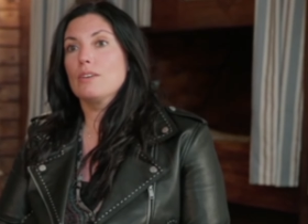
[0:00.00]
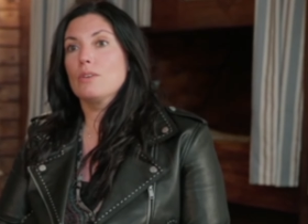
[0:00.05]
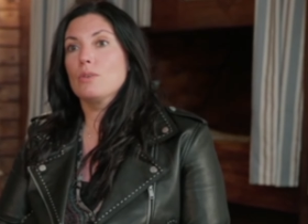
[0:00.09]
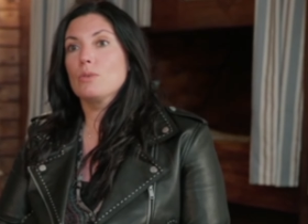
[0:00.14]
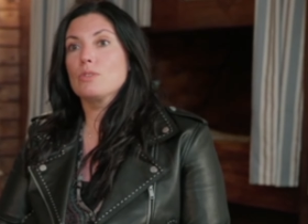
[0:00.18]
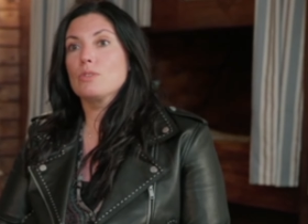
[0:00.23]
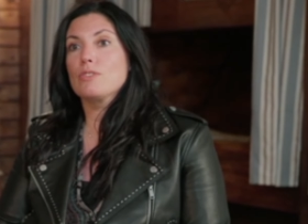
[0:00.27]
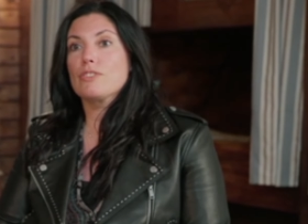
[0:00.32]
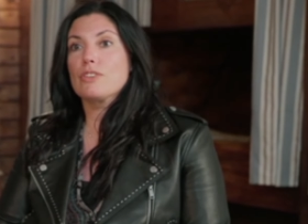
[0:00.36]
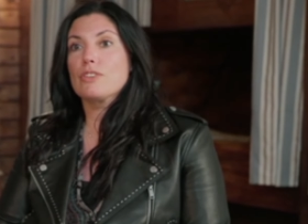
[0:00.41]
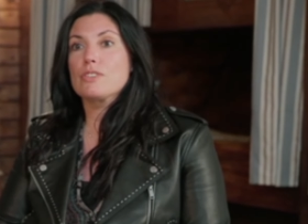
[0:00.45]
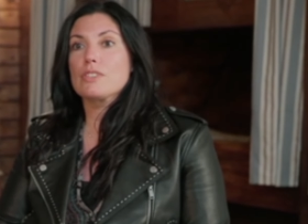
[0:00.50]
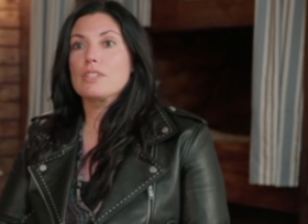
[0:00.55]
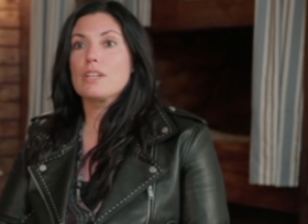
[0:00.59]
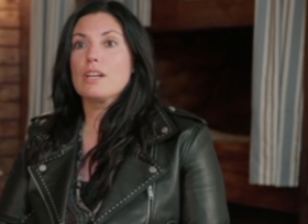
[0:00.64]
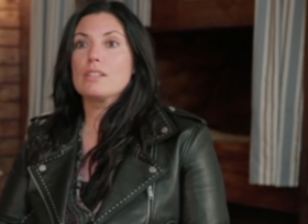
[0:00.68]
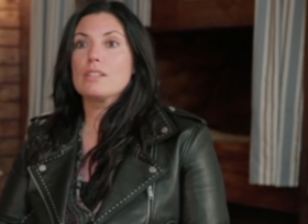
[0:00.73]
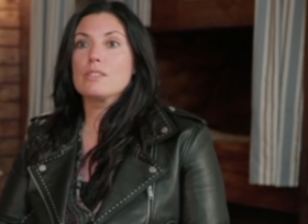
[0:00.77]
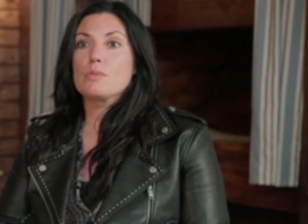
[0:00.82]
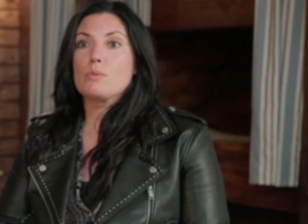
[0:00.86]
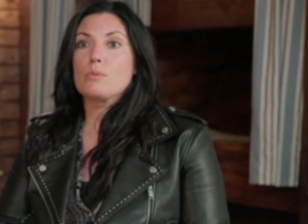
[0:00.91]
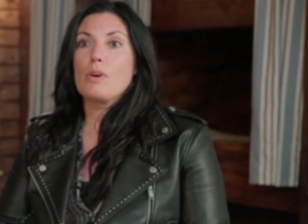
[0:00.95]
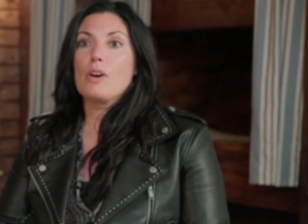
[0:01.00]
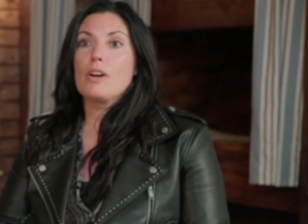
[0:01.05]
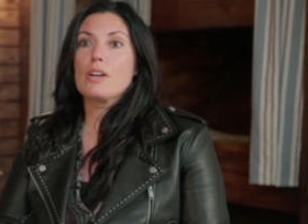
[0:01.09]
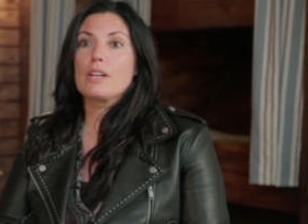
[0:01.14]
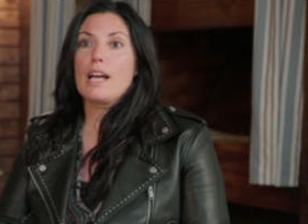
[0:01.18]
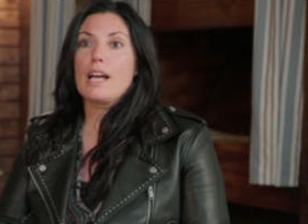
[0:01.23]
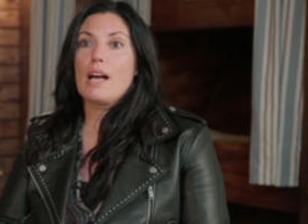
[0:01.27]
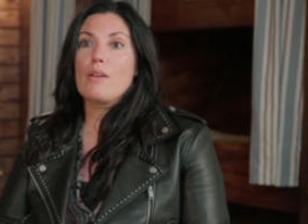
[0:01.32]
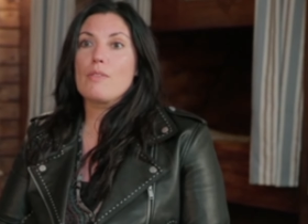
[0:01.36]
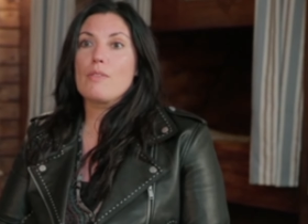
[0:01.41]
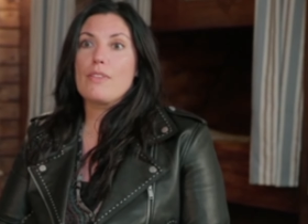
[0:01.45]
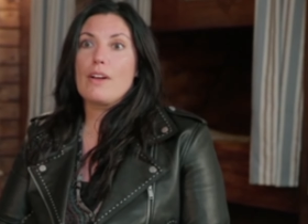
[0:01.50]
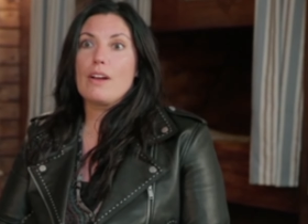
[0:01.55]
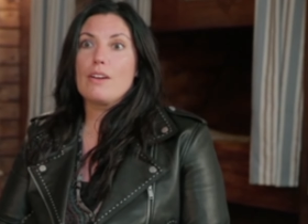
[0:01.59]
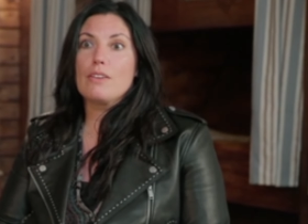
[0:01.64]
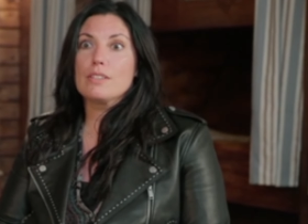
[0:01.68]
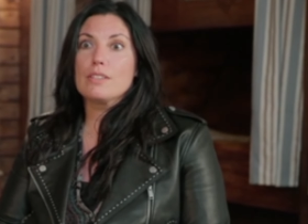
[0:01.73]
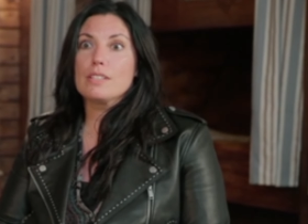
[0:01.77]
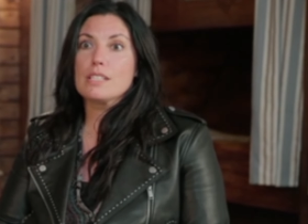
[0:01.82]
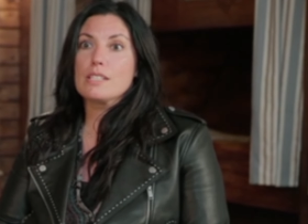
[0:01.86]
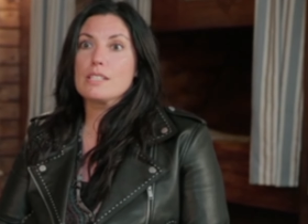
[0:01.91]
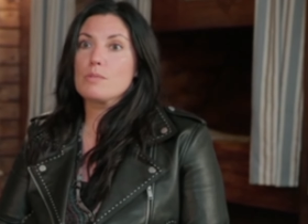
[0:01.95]
all of those colours work out there
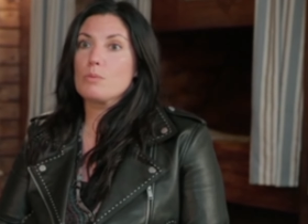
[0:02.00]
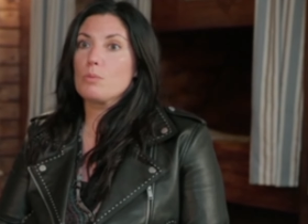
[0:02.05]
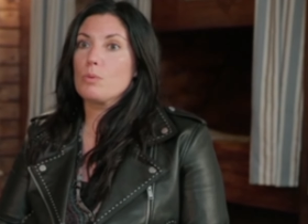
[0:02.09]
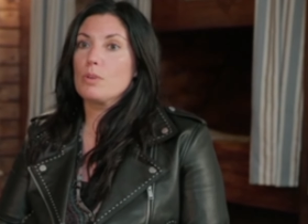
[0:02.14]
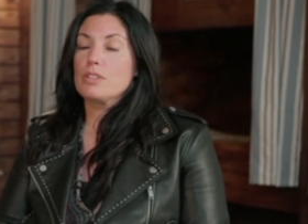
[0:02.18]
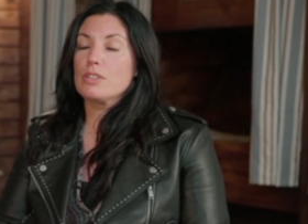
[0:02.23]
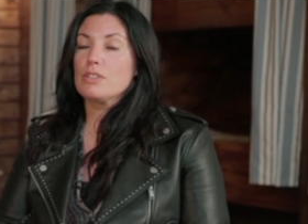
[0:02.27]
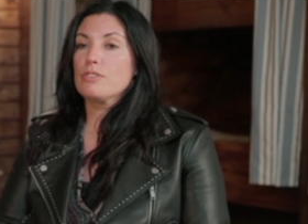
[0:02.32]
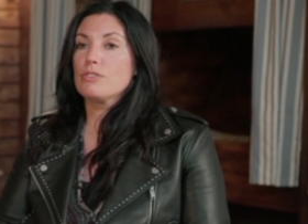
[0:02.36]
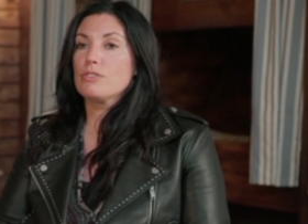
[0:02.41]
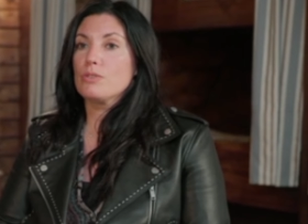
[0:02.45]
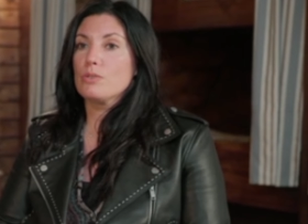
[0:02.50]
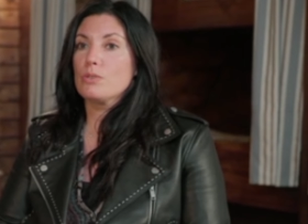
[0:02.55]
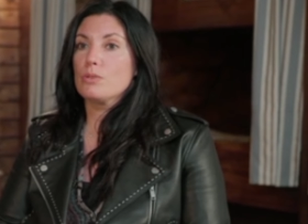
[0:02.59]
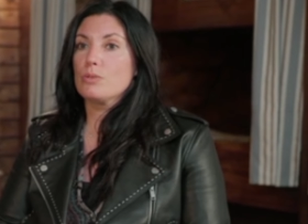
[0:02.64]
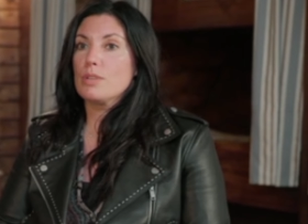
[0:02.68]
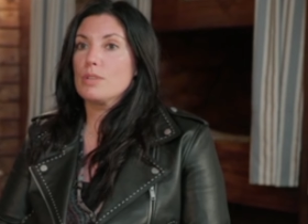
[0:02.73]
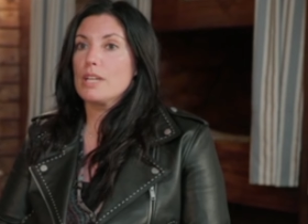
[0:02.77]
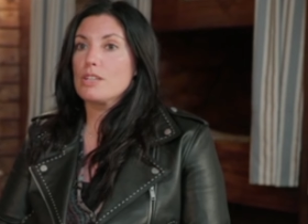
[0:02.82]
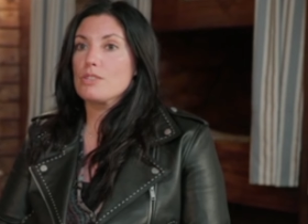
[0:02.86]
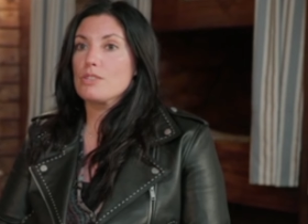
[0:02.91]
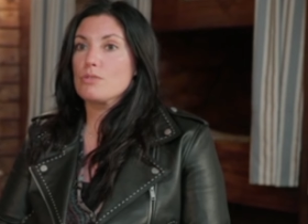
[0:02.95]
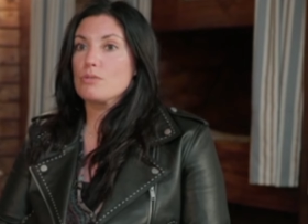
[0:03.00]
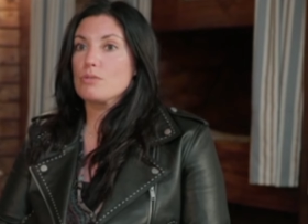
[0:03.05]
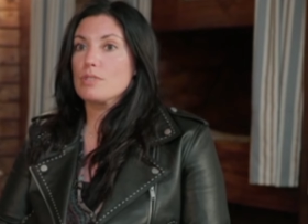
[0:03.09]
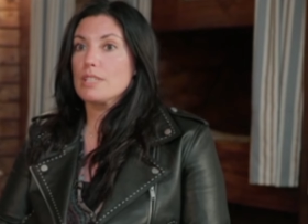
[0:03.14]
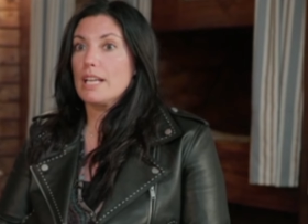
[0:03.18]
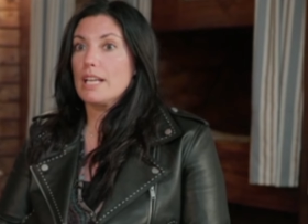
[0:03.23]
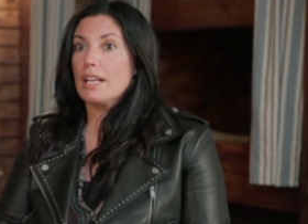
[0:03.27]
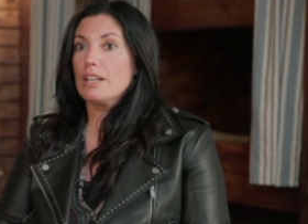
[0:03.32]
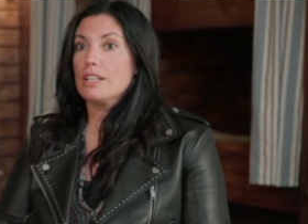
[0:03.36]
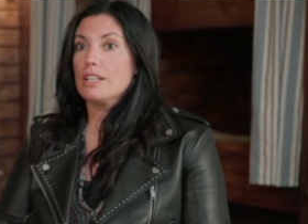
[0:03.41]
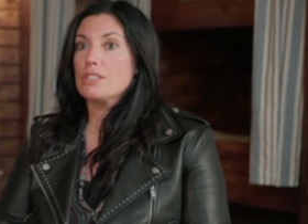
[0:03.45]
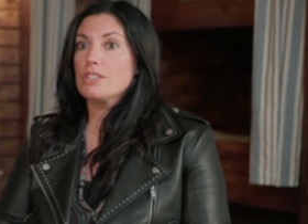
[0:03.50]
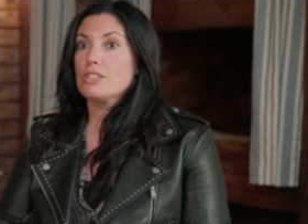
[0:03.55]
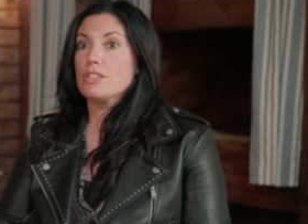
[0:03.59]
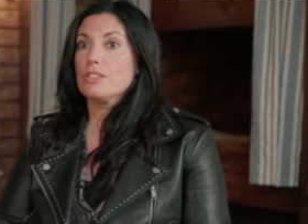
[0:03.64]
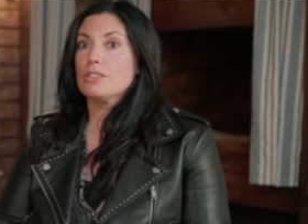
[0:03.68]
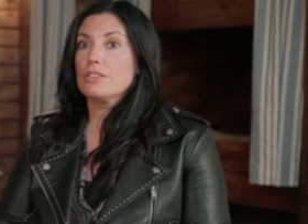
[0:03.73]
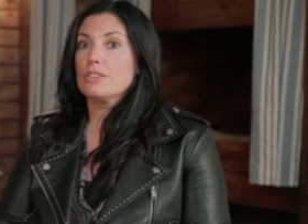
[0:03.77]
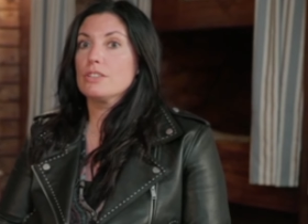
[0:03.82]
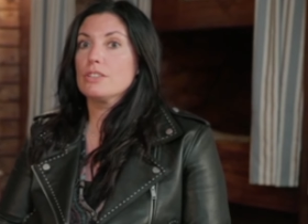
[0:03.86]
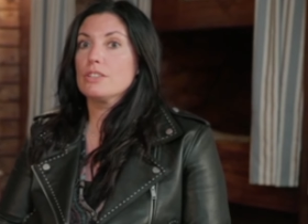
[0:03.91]
in this wonderful natural daylight too.